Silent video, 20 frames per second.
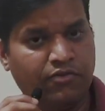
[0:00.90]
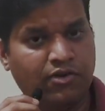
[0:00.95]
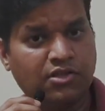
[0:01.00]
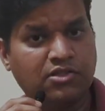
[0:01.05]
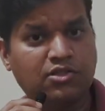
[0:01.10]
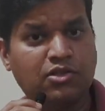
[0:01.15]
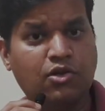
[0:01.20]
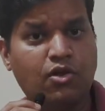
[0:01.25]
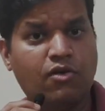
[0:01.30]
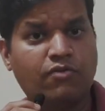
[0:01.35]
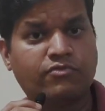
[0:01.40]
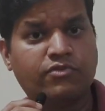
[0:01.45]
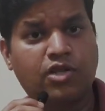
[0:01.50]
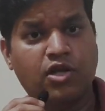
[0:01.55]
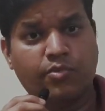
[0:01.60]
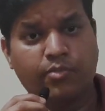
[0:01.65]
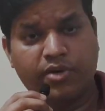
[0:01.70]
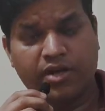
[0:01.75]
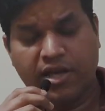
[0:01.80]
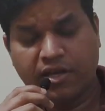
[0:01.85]
first law of
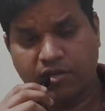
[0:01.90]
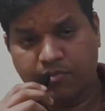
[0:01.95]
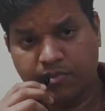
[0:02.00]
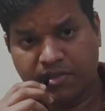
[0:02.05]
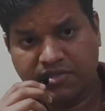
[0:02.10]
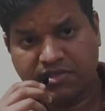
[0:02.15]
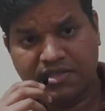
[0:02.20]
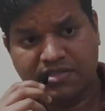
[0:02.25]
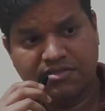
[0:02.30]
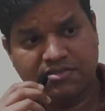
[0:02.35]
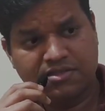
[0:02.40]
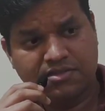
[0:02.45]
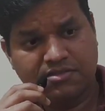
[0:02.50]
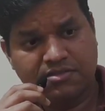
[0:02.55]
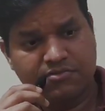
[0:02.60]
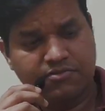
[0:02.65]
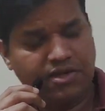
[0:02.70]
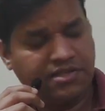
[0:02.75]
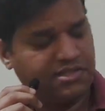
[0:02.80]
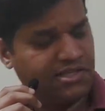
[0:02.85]
thermodynamics is such
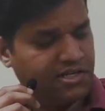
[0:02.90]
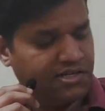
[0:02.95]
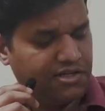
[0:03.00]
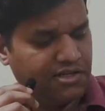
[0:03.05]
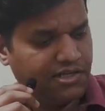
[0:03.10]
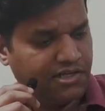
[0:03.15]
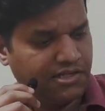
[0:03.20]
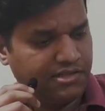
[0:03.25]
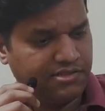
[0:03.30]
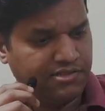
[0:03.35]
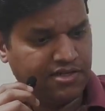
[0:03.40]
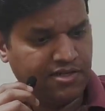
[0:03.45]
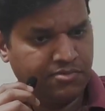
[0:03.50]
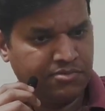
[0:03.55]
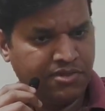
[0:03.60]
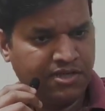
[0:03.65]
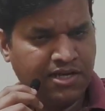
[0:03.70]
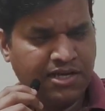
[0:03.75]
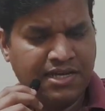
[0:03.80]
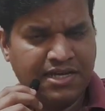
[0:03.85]
a fascinating
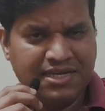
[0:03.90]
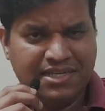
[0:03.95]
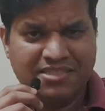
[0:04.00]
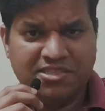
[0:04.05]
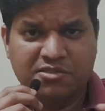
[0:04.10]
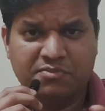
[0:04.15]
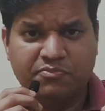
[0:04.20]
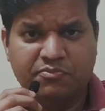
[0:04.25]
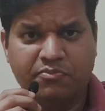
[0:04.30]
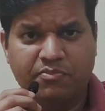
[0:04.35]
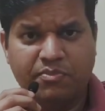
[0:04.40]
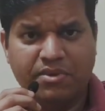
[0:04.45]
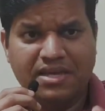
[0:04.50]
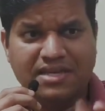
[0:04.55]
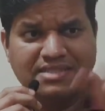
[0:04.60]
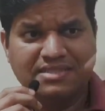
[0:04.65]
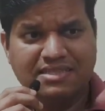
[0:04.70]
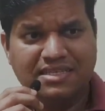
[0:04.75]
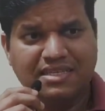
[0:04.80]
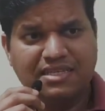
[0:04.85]
concept. It's
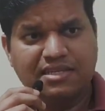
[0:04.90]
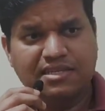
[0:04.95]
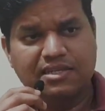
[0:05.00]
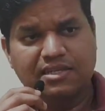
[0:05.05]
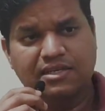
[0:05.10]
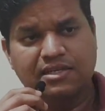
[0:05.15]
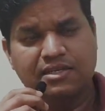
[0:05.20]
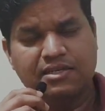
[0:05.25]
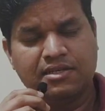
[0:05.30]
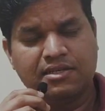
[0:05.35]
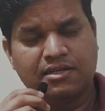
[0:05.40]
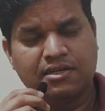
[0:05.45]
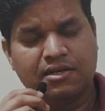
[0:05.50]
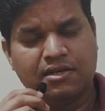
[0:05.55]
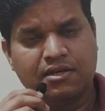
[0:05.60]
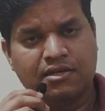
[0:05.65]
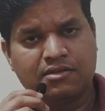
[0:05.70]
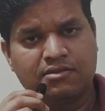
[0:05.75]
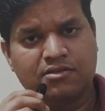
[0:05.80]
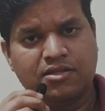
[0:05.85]
basically
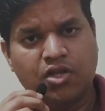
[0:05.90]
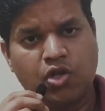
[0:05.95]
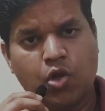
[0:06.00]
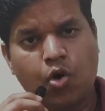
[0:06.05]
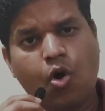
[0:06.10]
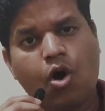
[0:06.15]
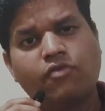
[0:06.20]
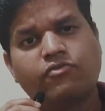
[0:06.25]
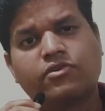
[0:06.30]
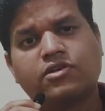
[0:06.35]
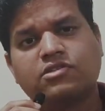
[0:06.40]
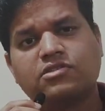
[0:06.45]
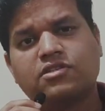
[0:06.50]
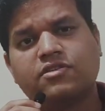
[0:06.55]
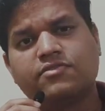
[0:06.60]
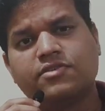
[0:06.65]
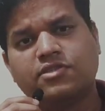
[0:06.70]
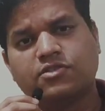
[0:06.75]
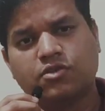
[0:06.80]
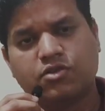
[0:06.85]
the law of
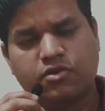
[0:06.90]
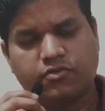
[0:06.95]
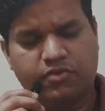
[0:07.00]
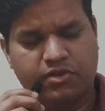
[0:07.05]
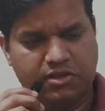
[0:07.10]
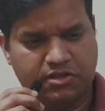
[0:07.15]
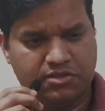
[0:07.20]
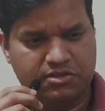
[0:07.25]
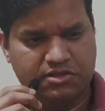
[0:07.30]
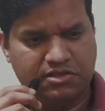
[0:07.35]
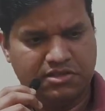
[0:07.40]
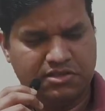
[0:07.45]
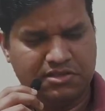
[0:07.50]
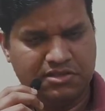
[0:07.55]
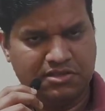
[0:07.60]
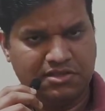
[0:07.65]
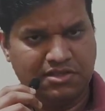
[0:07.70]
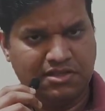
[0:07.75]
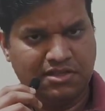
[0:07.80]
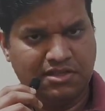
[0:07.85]
conservation of energy.
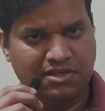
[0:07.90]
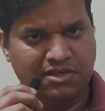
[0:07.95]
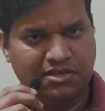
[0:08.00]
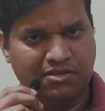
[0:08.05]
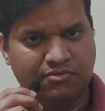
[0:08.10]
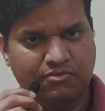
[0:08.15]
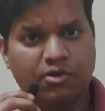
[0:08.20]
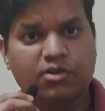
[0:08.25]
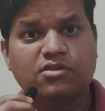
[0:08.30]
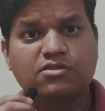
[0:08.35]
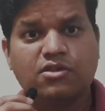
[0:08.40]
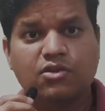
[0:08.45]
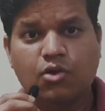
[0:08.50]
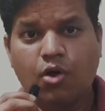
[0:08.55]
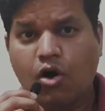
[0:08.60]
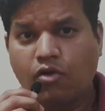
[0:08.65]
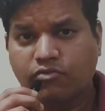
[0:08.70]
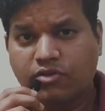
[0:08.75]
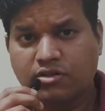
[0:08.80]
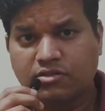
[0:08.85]
What is the
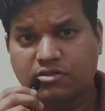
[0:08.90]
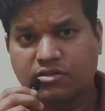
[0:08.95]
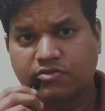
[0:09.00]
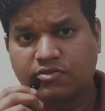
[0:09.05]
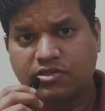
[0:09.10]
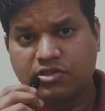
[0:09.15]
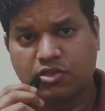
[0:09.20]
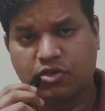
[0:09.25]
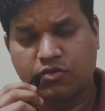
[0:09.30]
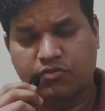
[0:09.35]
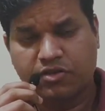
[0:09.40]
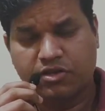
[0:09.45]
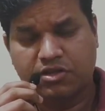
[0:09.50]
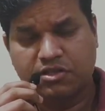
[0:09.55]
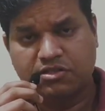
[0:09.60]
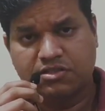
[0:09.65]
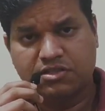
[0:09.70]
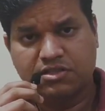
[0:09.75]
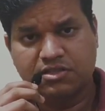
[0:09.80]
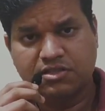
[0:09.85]
law of conservation of
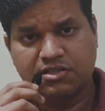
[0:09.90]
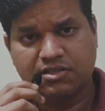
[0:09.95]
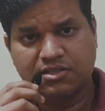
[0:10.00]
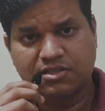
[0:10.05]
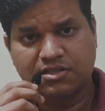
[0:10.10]
energy?